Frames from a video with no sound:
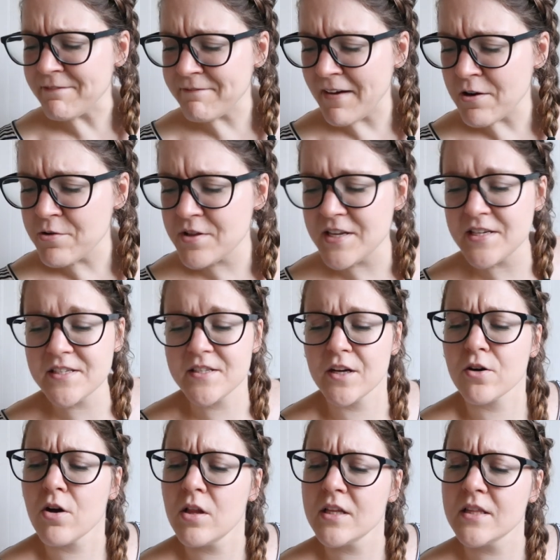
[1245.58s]
I found these.
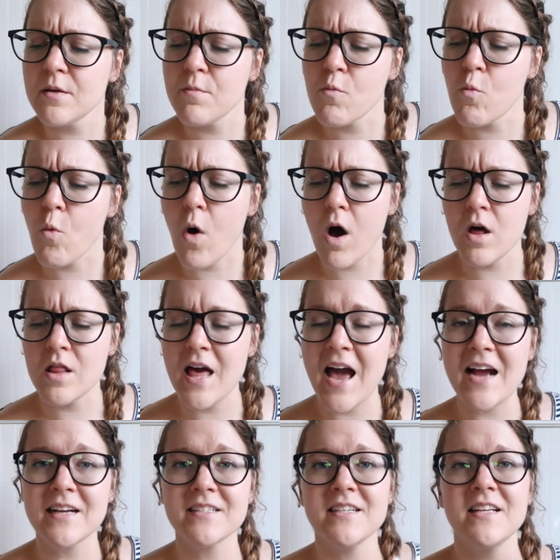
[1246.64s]
They're calling them wall
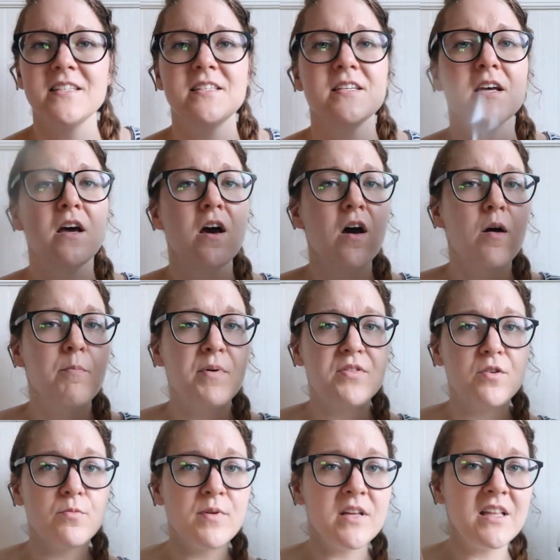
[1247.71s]
accents, but
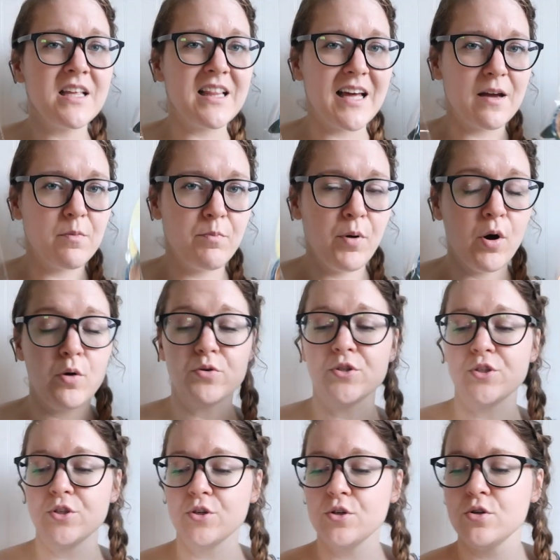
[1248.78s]
they're really like
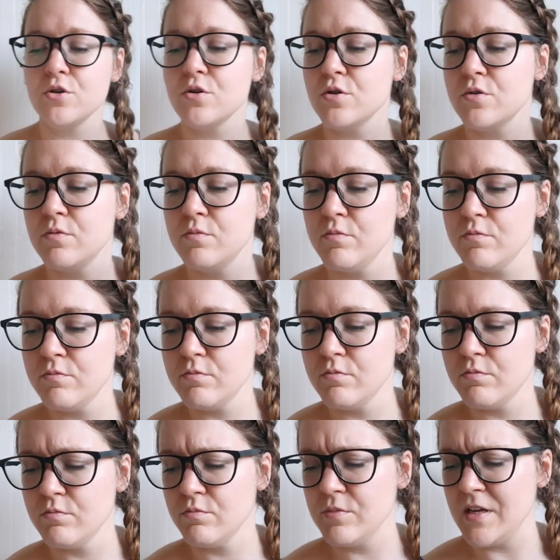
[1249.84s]
poster
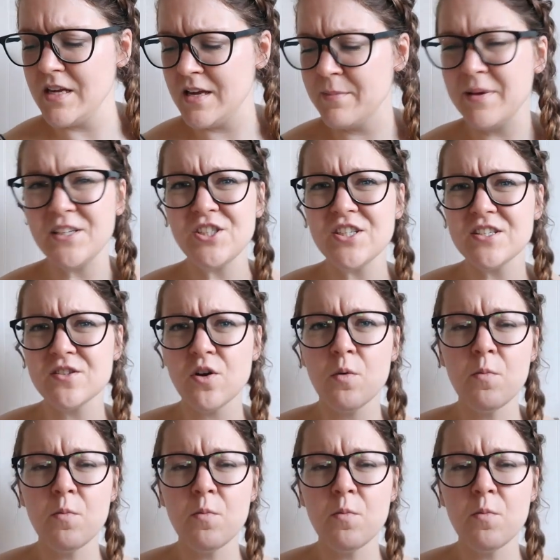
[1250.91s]
images